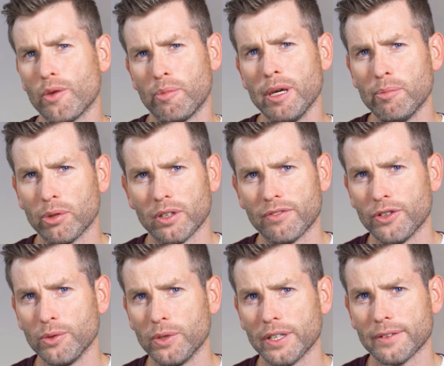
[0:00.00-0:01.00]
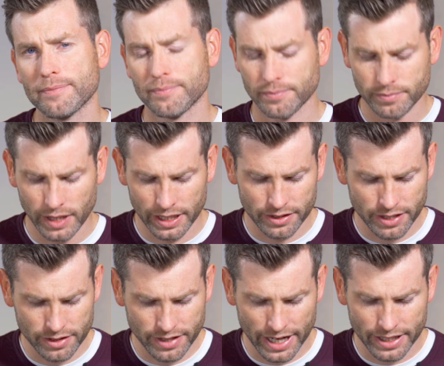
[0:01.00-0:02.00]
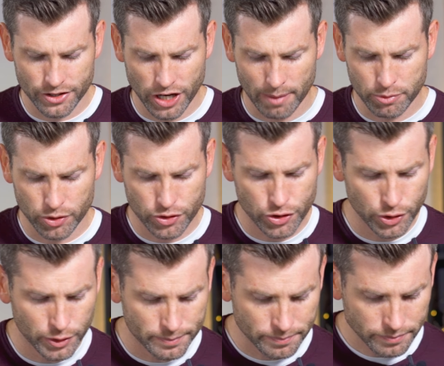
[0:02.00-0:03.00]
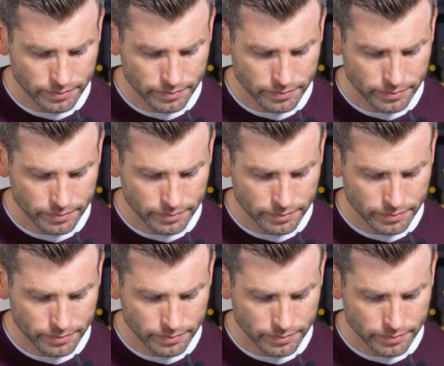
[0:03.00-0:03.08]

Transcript: the people, if you will. And it says that in chapter 2,